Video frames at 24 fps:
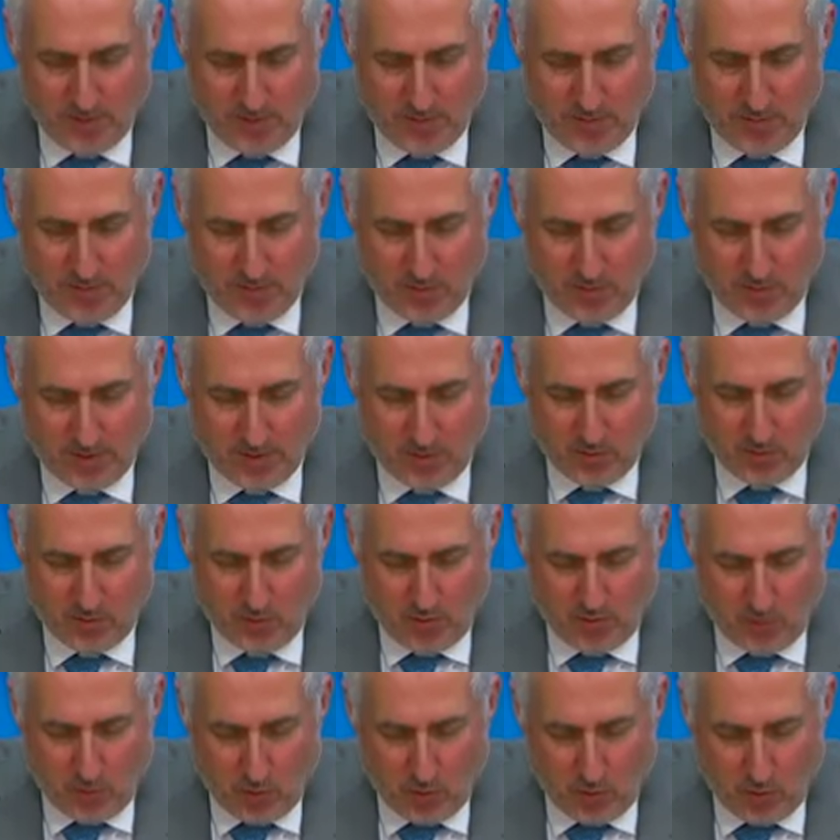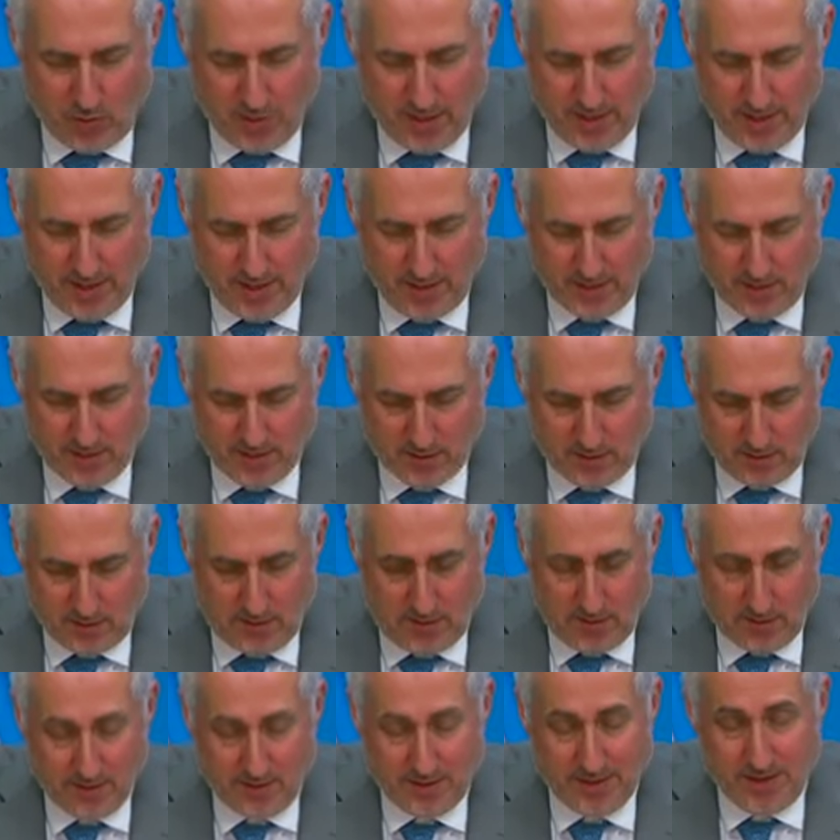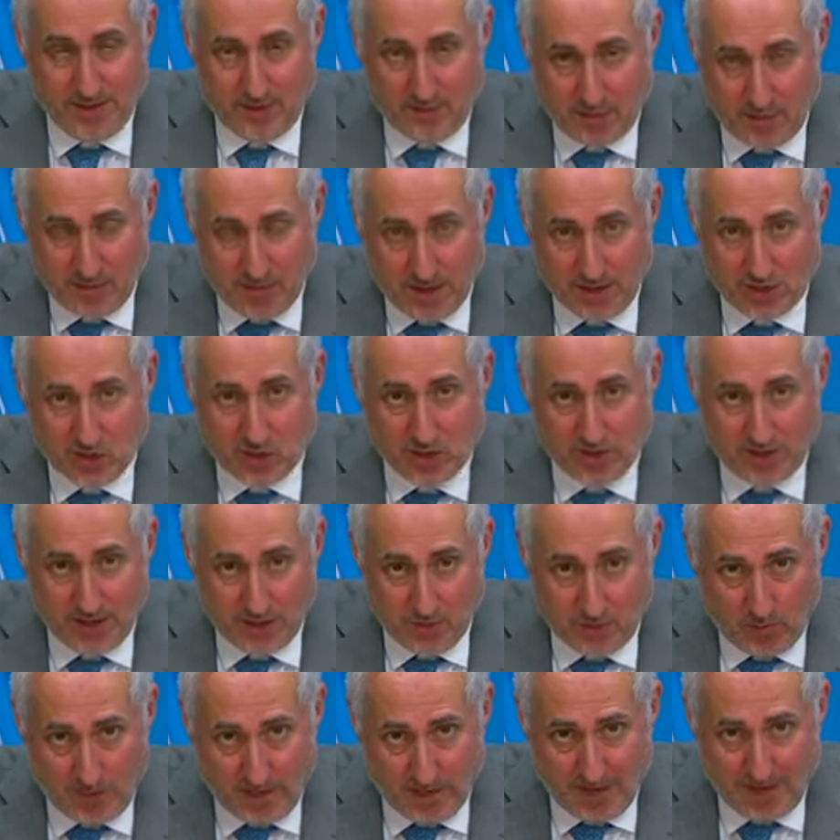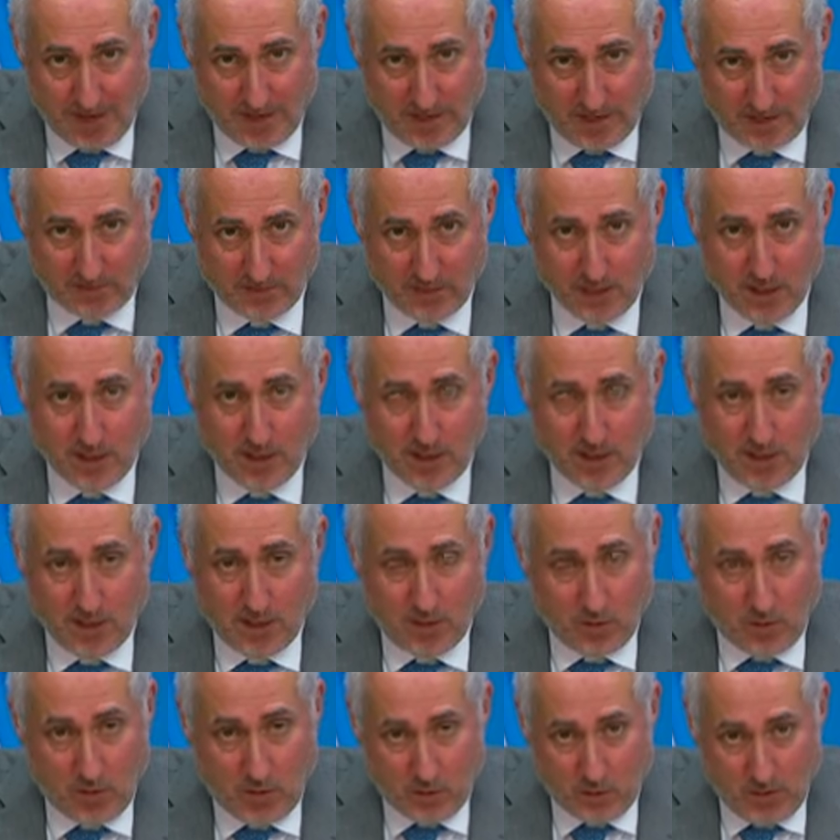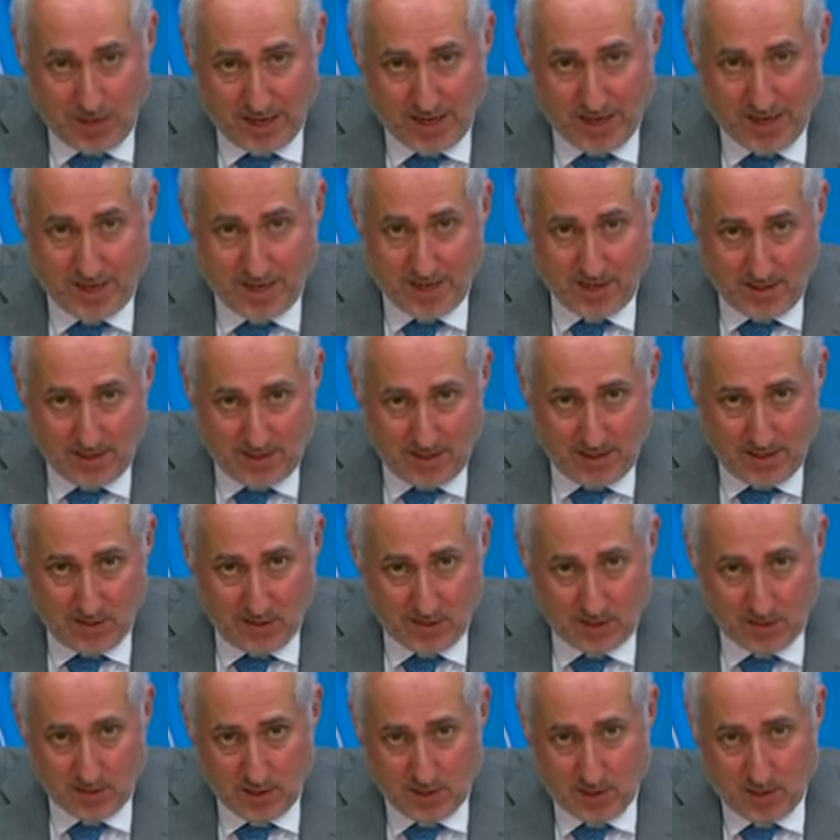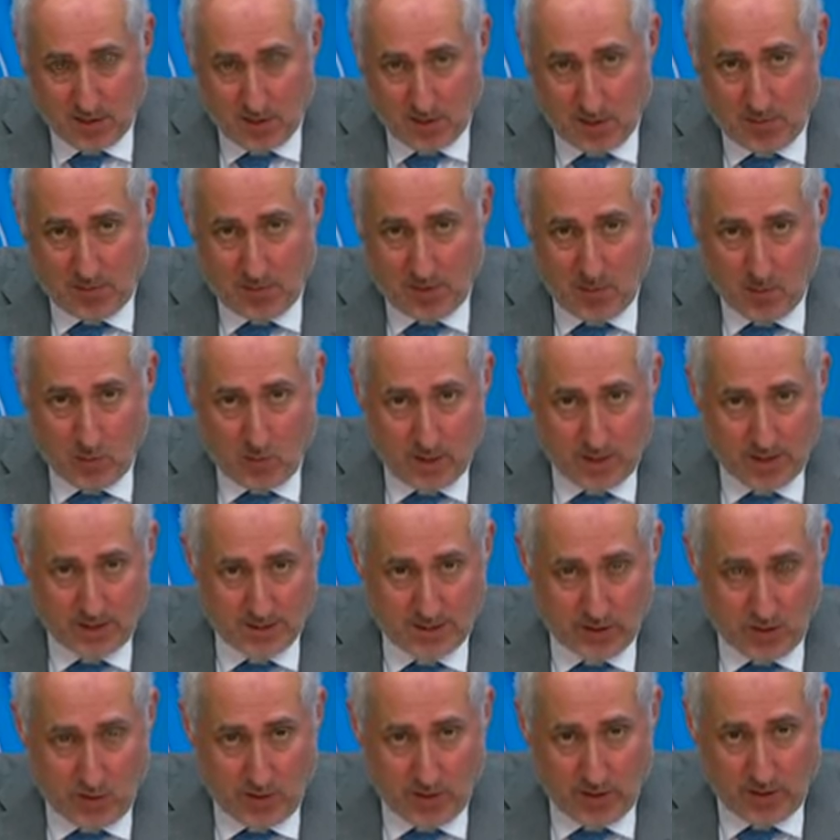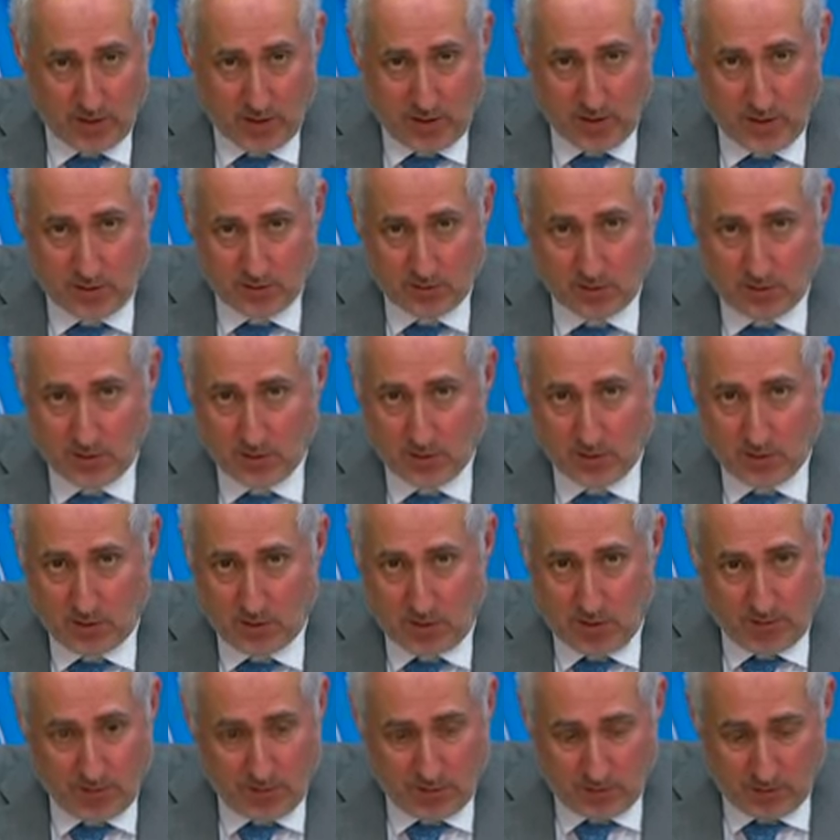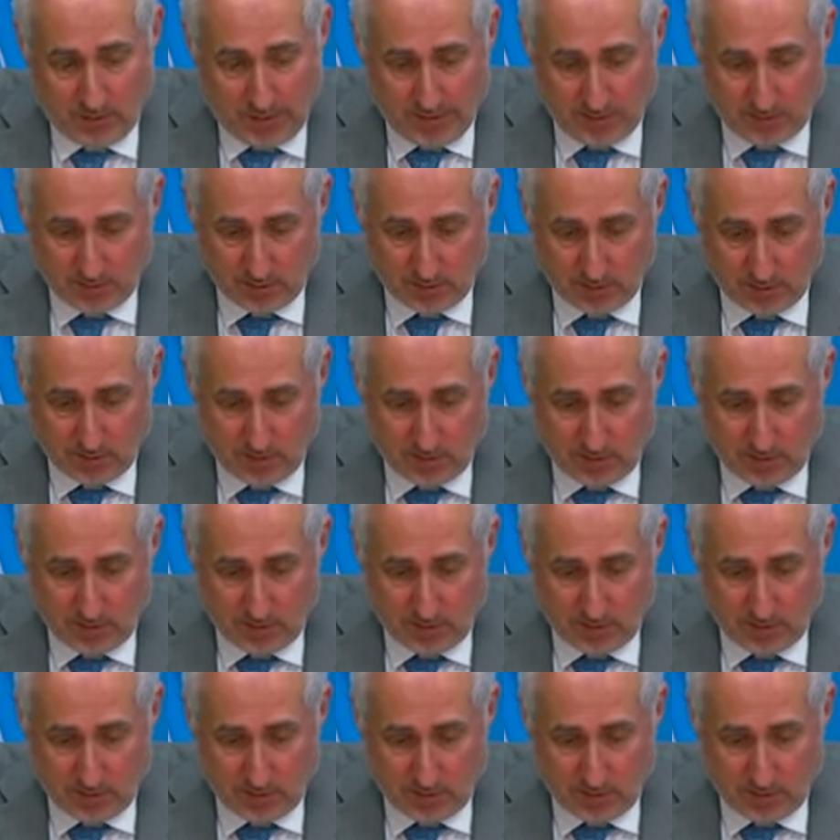been reporting the information that we have when we get it here about what is going on the ground.